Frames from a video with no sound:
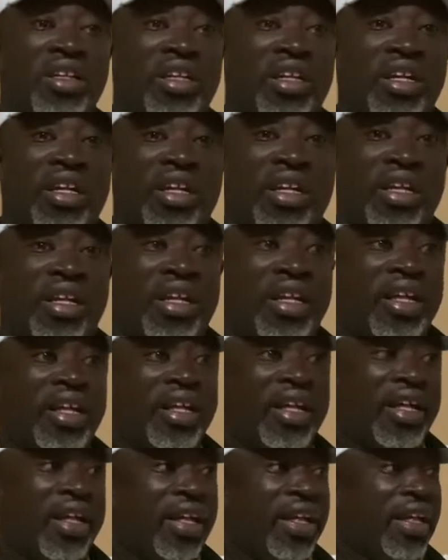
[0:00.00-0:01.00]
a, a,
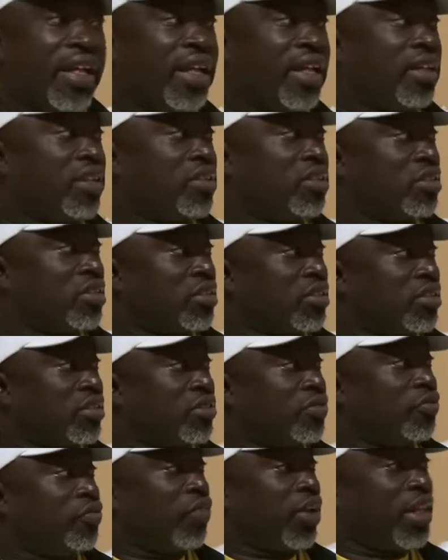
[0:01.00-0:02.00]
a, a
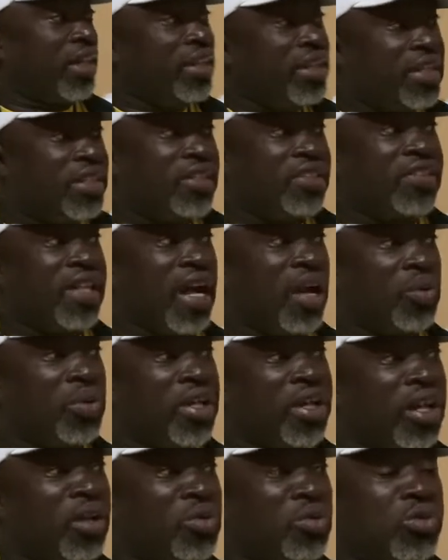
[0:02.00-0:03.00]
facility that we
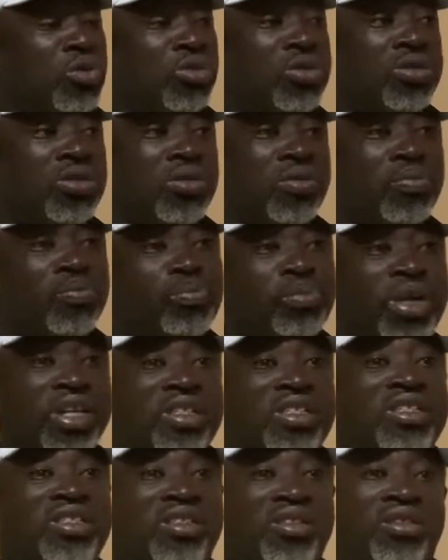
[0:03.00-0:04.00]
can use, bet.